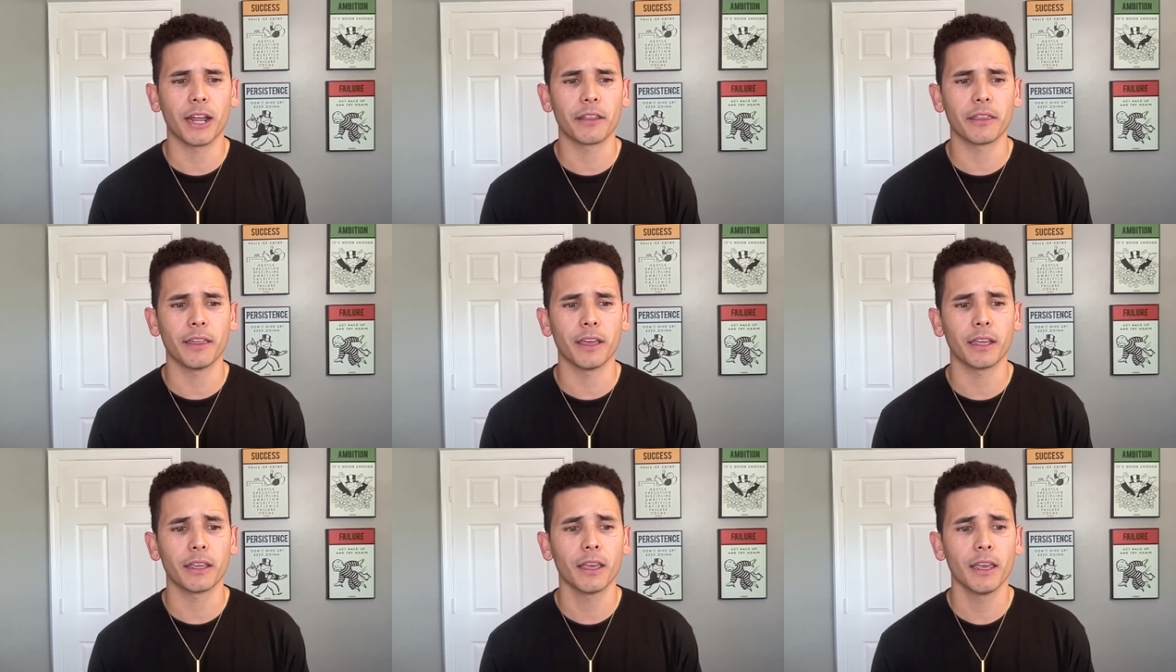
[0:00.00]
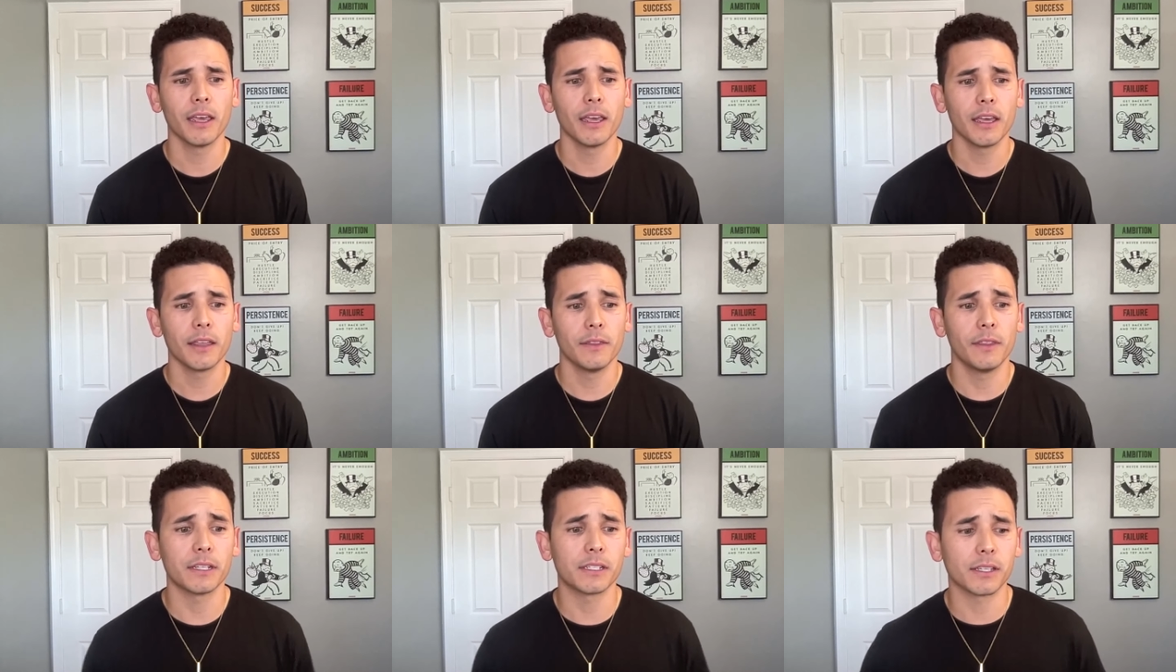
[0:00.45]
I think
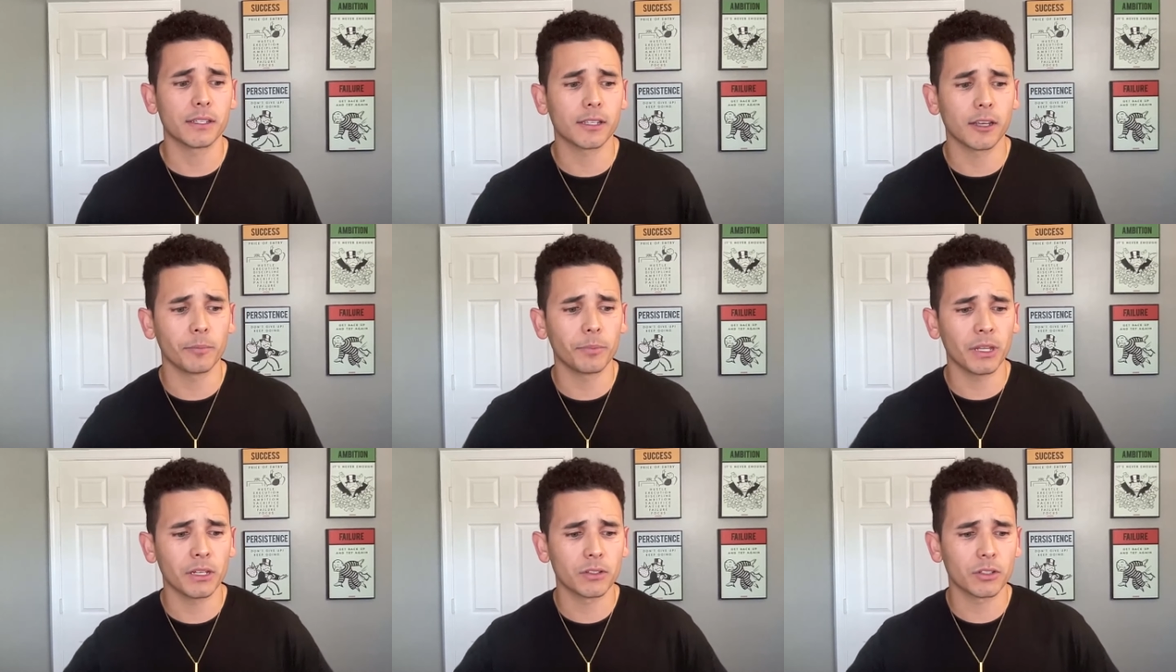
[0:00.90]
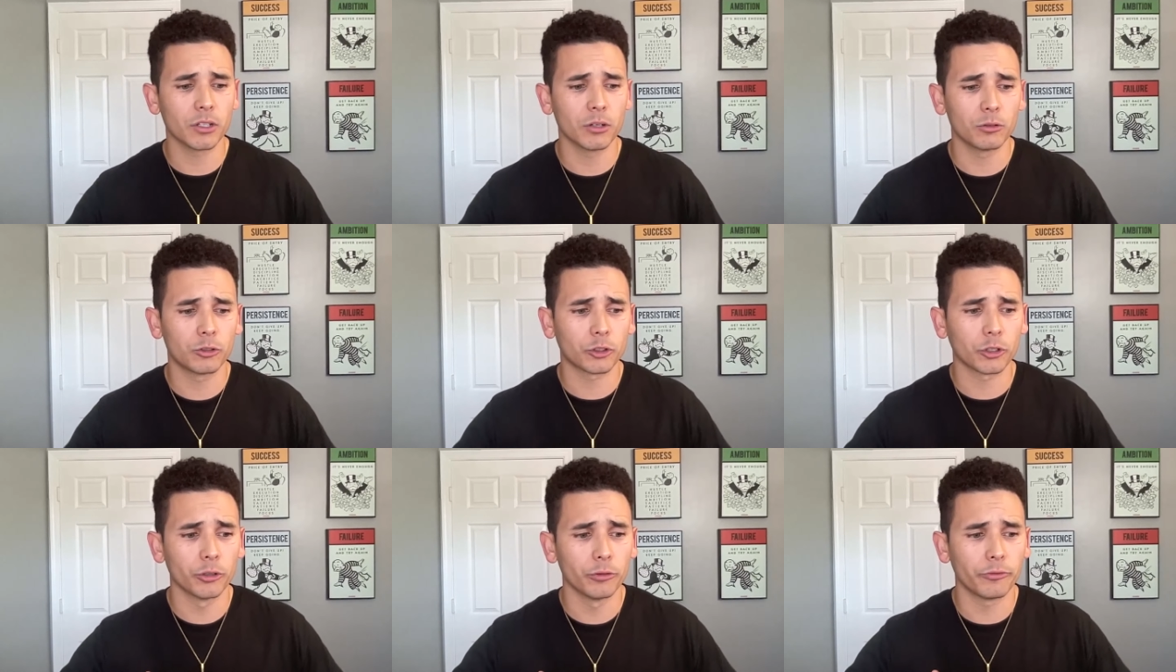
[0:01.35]
this is something
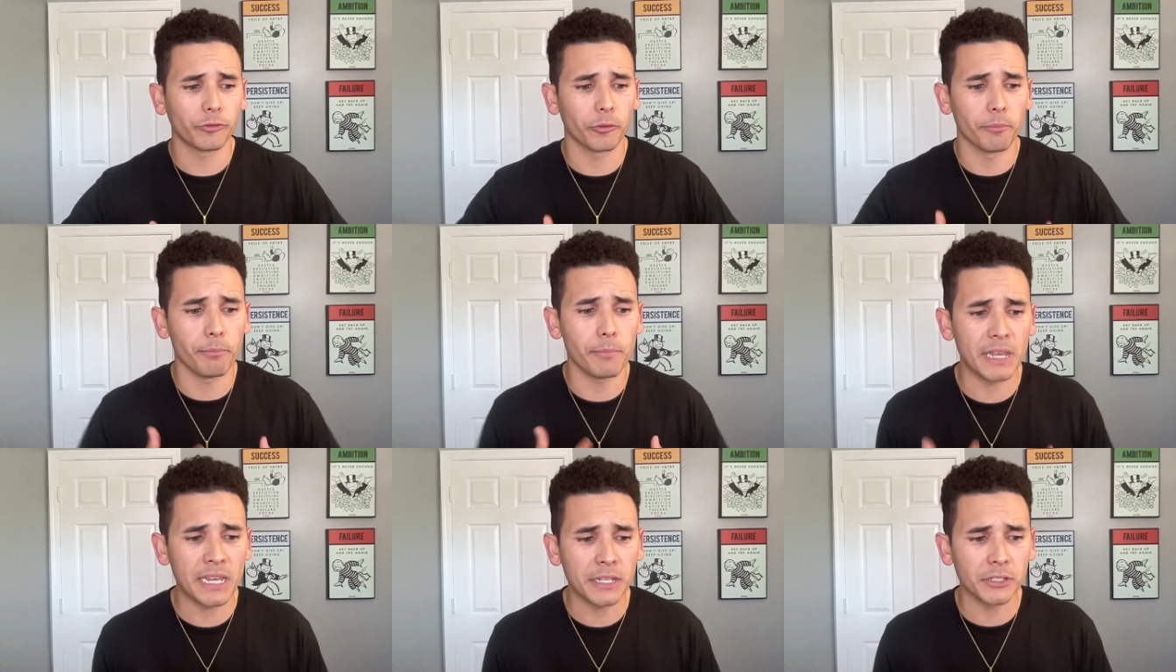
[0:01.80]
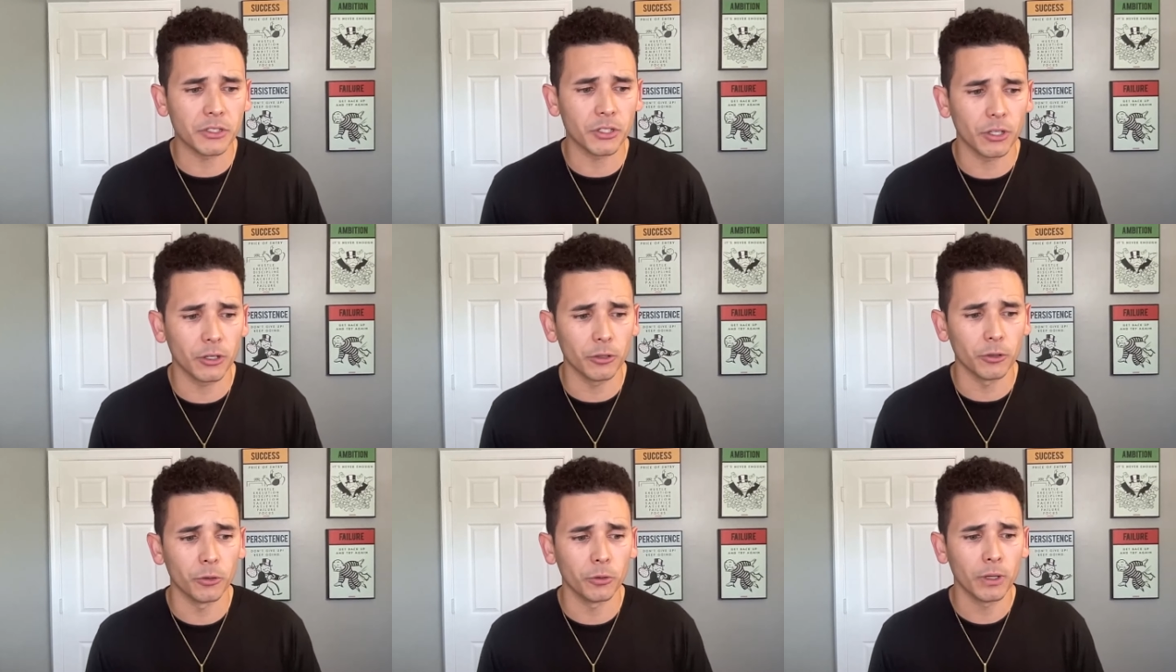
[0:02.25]
so true for me
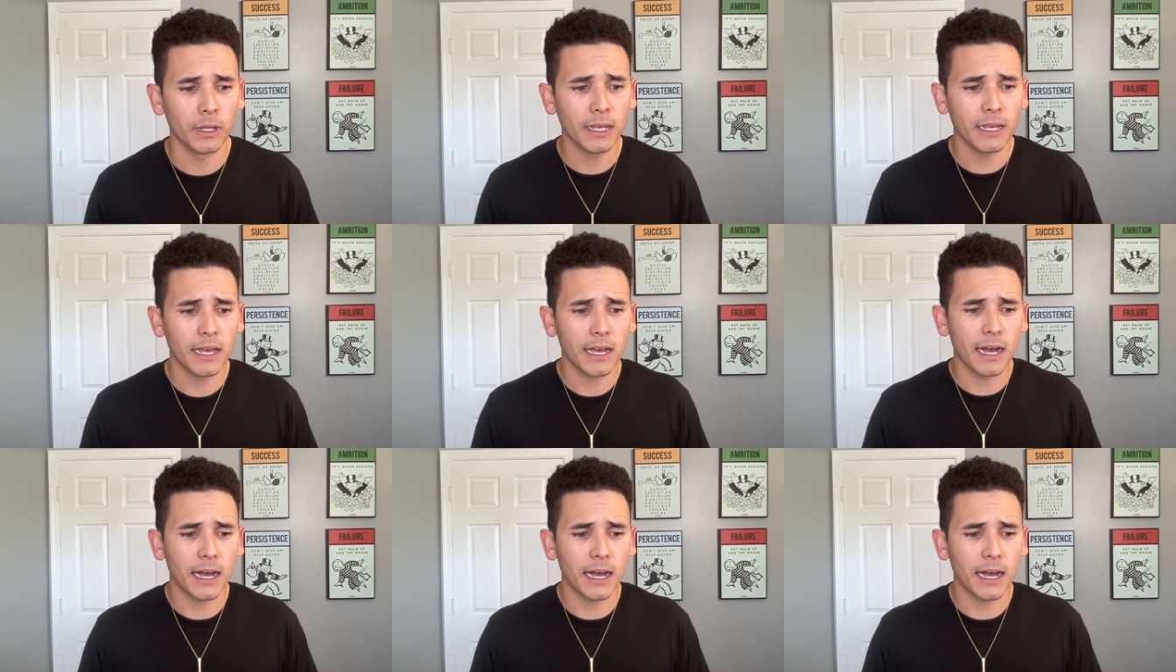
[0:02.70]
too.